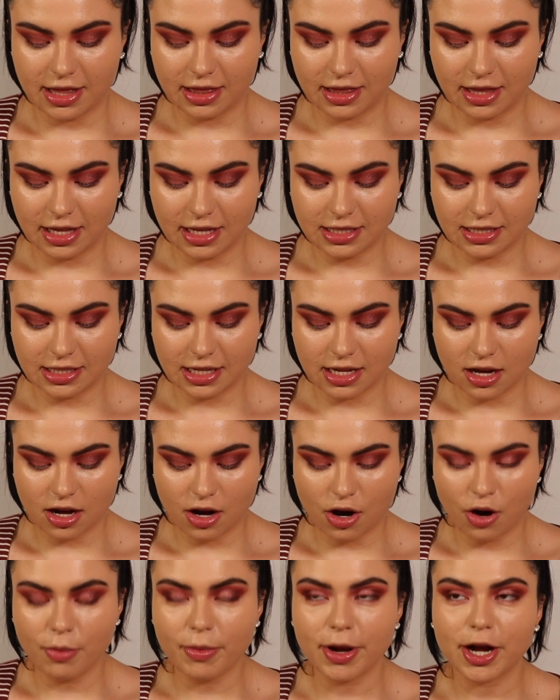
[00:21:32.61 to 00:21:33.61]
this,
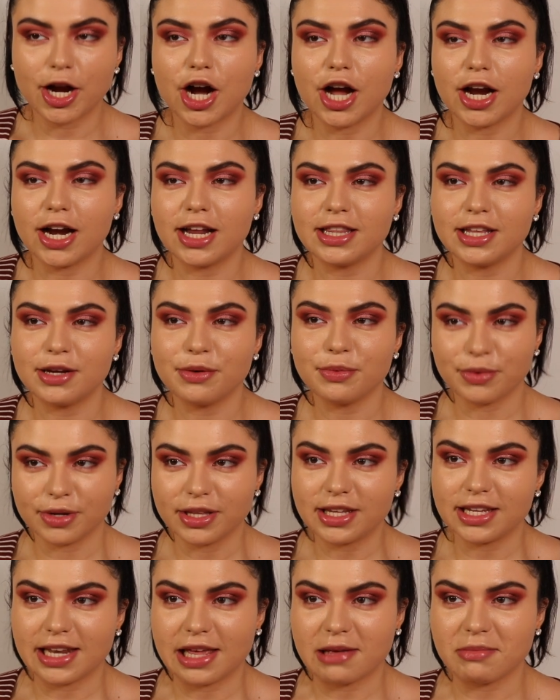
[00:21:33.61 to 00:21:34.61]
oh my god, and they
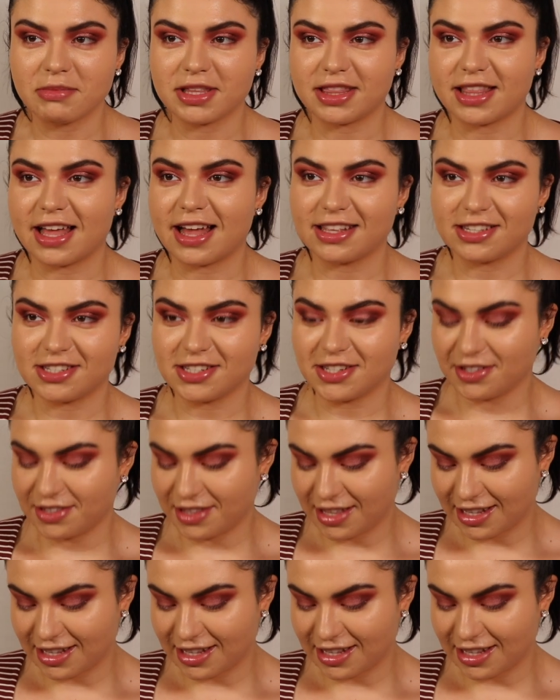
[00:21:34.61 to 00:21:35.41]
really named it that too.